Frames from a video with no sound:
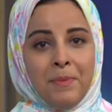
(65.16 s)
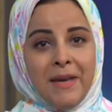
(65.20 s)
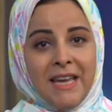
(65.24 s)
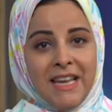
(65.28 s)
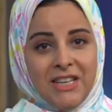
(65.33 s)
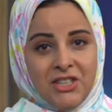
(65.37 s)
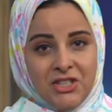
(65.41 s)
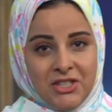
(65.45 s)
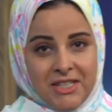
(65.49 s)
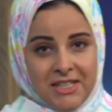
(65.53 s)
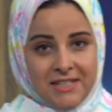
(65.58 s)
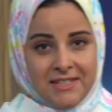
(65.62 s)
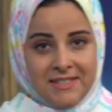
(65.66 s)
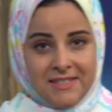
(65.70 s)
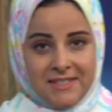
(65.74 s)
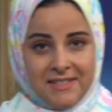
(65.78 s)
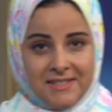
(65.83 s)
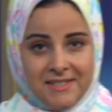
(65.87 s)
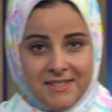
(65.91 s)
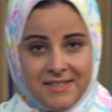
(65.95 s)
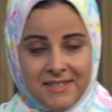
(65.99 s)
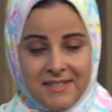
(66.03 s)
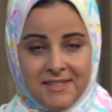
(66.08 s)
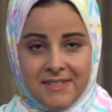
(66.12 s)
page
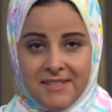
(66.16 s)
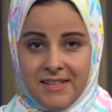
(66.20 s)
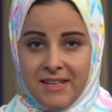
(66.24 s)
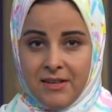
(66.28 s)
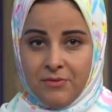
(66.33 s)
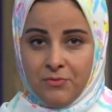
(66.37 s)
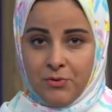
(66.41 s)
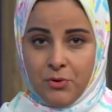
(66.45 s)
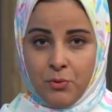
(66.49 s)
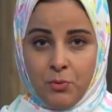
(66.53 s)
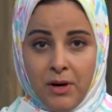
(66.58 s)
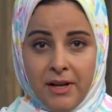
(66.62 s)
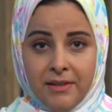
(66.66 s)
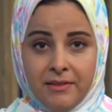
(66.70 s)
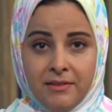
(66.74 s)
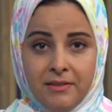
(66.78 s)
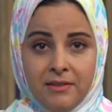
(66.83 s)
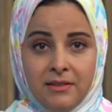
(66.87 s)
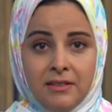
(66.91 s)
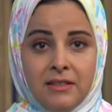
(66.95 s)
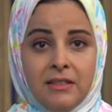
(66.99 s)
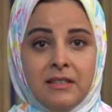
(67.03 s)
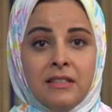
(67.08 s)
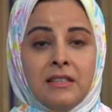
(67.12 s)
sixty-six, everyone.
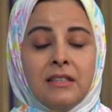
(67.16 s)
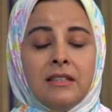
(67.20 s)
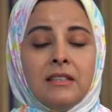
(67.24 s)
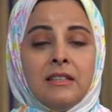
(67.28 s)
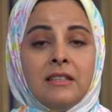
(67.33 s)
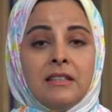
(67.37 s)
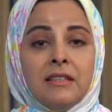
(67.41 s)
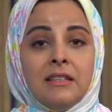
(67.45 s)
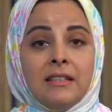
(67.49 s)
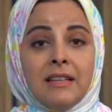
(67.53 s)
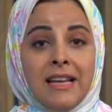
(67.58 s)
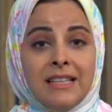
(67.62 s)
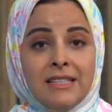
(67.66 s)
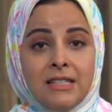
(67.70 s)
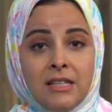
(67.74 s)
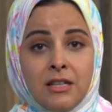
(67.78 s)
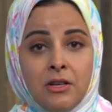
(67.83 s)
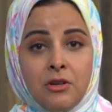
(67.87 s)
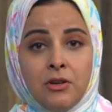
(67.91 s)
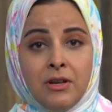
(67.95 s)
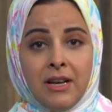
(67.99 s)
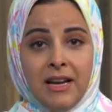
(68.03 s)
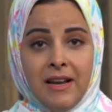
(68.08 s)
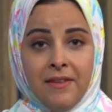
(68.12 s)
Let's
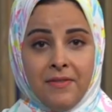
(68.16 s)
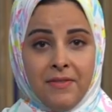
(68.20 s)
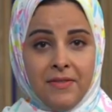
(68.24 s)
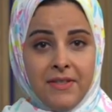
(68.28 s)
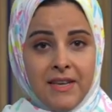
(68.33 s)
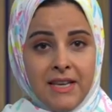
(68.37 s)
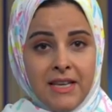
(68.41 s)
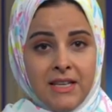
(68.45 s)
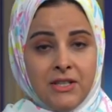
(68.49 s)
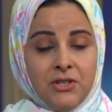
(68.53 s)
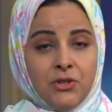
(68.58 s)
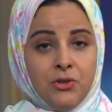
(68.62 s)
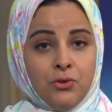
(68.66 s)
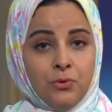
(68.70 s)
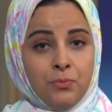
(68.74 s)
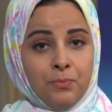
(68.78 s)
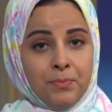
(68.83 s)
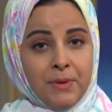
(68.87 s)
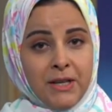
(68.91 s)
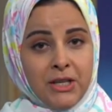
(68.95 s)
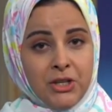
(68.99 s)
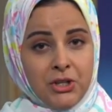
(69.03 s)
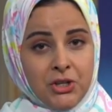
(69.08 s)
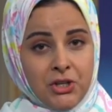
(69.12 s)
look at these two
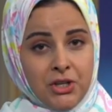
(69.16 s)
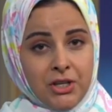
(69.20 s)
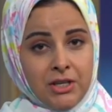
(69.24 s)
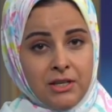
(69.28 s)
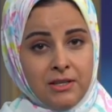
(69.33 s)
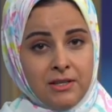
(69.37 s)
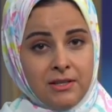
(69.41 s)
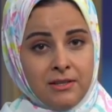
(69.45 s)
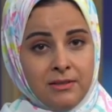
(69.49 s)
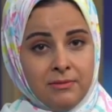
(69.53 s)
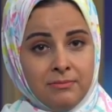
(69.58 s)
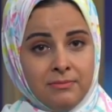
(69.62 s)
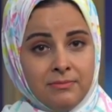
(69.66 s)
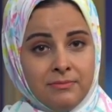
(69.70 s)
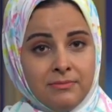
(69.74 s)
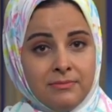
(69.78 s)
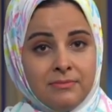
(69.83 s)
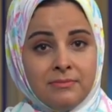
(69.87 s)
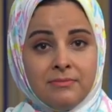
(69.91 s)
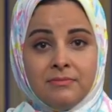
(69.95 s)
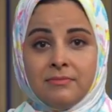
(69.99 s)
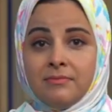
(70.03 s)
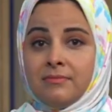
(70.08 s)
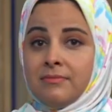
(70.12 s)
pictures.
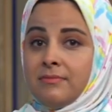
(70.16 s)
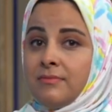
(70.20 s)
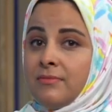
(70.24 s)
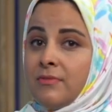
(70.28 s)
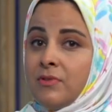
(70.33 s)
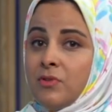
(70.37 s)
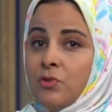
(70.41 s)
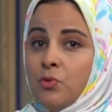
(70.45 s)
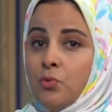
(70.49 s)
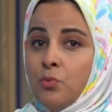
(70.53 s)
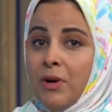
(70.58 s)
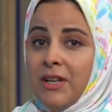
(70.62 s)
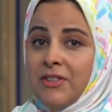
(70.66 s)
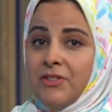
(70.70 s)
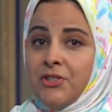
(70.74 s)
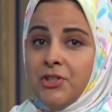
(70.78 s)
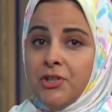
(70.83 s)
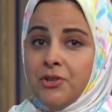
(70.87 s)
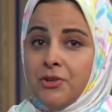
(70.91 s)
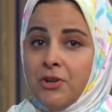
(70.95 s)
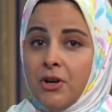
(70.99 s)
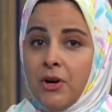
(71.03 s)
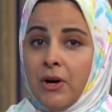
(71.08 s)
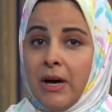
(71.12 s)
What do
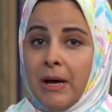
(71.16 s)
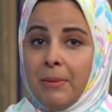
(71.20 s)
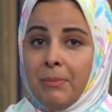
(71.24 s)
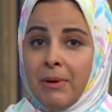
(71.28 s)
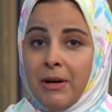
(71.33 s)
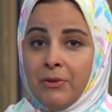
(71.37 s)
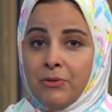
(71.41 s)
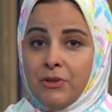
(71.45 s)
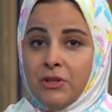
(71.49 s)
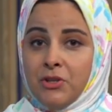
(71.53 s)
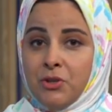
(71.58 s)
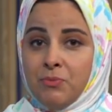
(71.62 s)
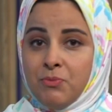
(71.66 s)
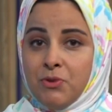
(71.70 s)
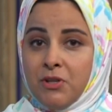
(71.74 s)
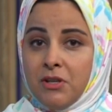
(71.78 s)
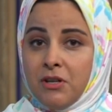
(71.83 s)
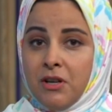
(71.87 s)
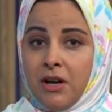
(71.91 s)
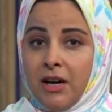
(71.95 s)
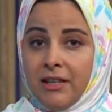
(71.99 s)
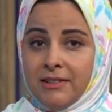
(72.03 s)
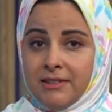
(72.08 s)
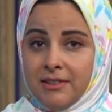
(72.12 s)
you know about
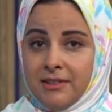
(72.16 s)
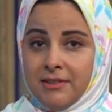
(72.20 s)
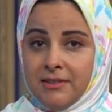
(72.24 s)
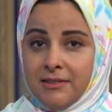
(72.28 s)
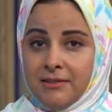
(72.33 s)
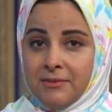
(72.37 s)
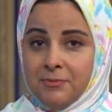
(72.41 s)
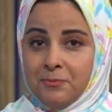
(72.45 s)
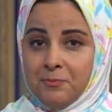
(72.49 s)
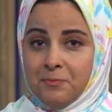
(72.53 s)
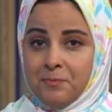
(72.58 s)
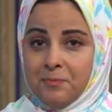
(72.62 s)
Egyptian cotton?